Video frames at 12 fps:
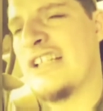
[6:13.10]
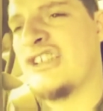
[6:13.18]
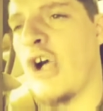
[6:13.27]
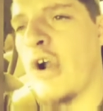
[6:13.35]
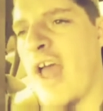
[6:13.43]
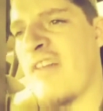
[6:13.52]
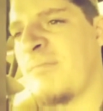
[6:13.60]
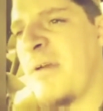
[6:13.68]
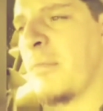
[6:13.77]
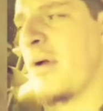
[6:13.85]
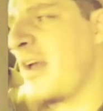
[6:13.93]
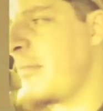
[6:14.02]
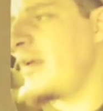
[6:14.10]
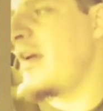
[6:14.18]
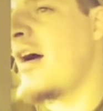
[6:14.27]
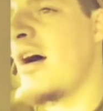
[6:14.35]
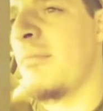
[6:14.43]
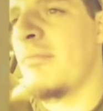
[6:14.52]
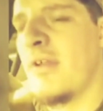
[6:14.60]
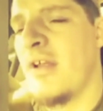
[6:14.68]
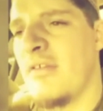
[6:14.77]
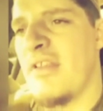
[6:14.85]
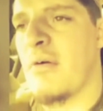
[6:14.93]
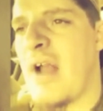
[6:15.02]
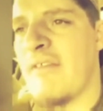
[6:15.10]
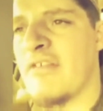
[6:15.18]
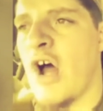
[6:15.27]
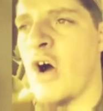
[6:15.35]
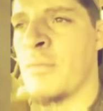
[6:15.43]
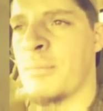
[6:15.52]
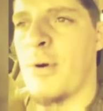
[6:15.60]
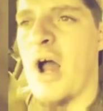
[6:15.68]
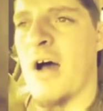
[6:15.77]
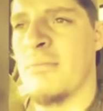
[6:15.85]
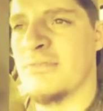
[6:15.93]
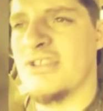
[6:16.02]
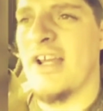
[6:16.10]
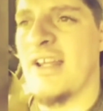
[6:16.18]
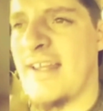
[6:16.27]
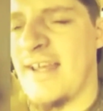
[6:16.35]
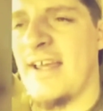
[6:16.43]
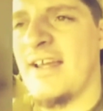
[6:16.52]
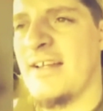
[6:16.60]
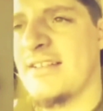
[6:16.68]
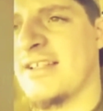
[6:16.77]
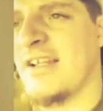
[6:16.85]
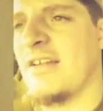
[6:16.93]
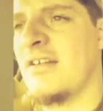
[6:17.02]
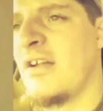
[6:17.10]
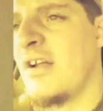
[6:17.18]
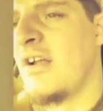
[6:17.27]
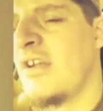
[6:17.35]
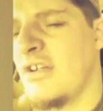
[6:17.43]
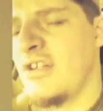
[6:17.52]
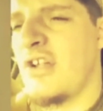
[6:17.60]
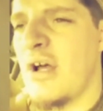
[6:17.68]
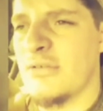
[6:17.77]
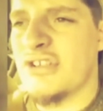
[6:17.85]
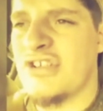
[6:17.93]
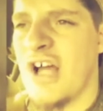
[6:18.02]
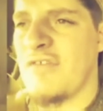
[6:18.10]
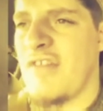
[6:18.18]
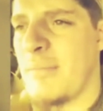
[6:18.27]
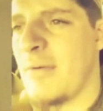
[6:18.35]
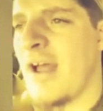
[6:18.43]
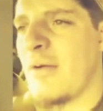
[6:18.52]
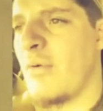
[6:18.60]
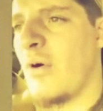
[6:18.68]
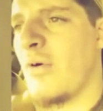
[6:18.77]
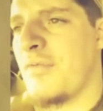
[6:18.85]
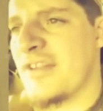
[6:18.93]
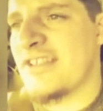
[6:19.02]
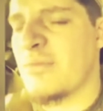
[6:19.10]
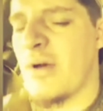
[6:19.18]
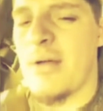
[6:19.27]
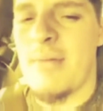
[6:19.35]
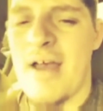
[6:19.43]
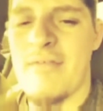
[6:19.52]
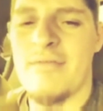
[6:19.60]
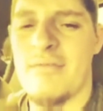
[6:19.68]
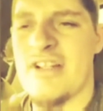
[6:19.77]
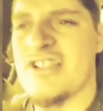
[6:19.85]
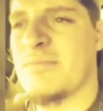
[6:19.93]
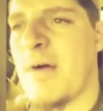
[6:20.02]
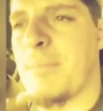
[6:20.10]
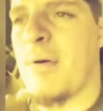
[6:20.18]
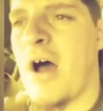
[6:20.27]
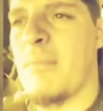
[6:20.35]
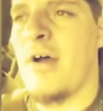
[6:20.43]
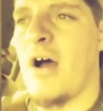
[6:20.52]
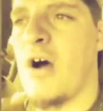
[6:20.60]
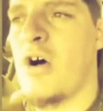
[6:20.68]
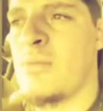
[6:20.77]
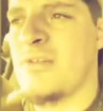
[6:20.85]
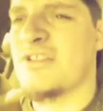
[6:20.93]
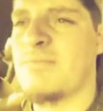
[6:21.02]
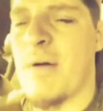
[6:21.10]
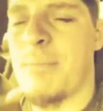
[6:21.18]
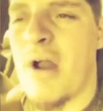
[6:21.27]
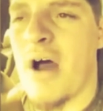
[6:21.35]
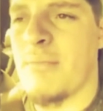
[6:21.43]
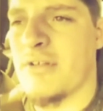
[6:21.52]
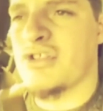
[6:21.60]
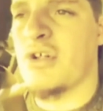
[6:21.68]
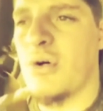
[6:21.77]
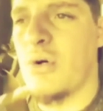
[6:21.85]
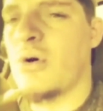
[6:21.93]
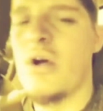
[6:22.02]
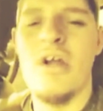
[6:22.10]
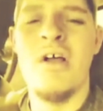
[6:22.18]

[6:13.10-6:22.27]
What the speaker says: I started having people hit me up. They were having home problems, like kids and, you know, stuff. They'd be like, well, this is what I'm having. This is my problem at home. This is my problem at school.